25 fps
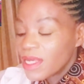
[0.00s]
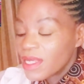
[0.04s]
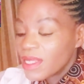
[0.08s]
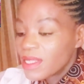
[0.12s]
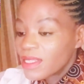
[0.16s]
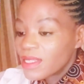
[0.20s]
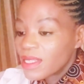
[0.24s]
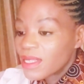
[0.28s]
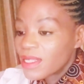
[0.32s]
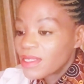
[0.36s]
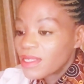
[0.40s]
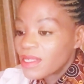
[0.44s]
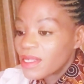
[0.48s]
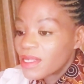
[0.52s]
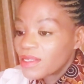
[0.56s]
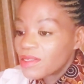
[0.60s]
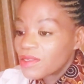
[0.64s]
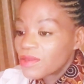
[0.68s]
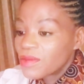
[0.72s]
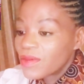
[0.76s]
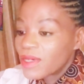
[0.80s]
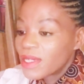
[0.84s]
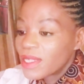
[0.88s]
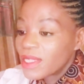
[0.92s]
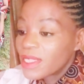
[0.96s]
It says,
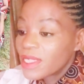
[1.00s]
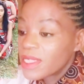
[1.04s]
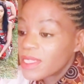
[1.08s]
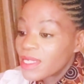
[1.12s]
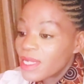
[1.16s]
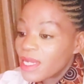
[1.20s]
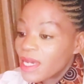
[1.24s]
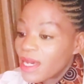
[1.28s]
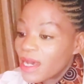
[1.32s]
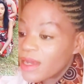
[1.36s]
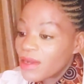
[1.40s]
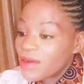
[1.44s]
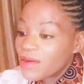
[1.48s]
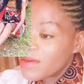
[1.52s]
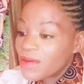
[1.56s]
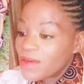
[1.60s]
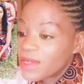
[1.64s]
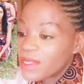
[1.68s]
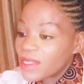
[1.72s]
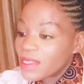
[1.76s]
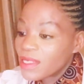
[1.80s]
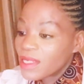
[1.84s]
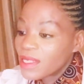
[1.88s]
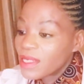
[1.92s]
Eswatini unrest,